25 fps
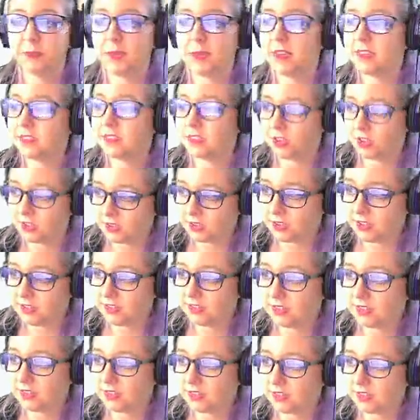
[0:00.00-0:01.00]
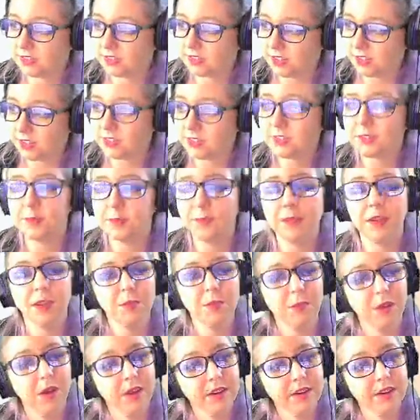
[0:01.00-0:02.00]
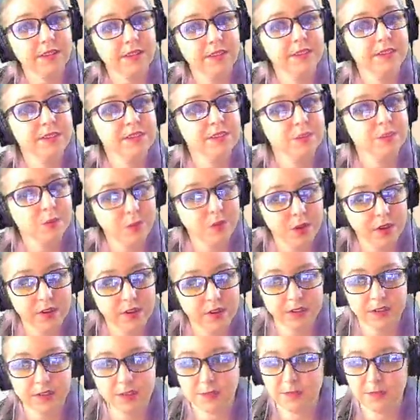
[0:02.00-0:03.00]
My salt is still salt. My water is still water.